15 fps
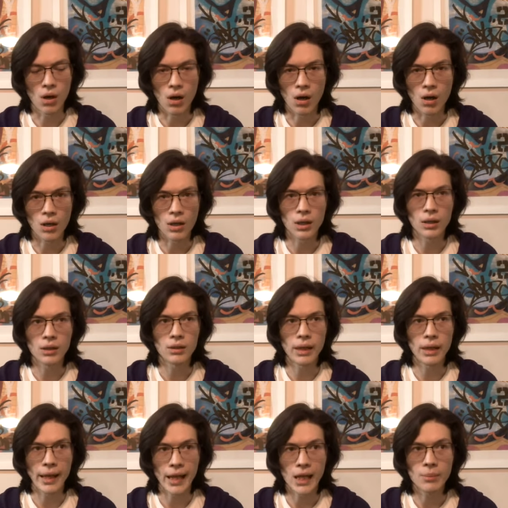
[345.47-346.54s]
are
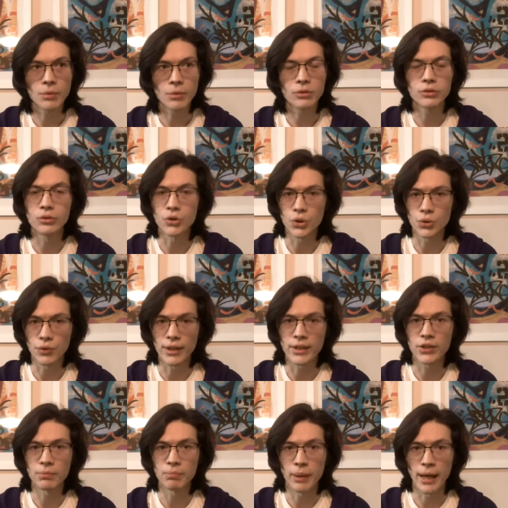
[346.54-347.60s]
able to
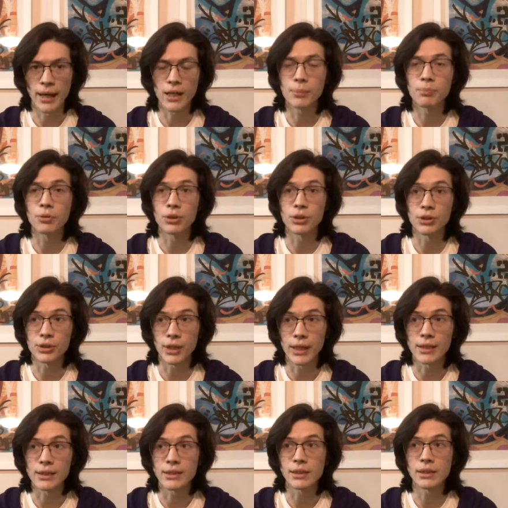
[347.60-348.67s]
trace back
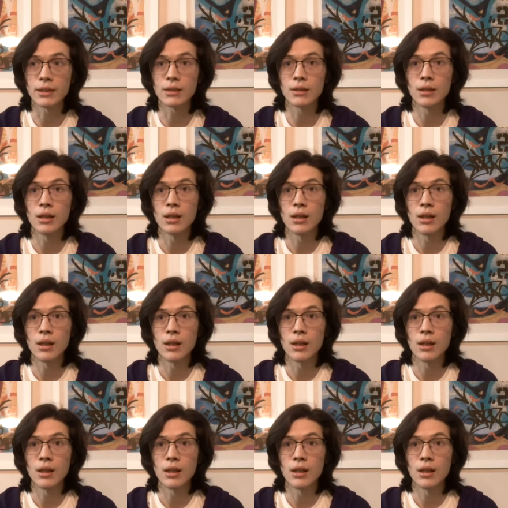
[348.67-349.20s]
precisely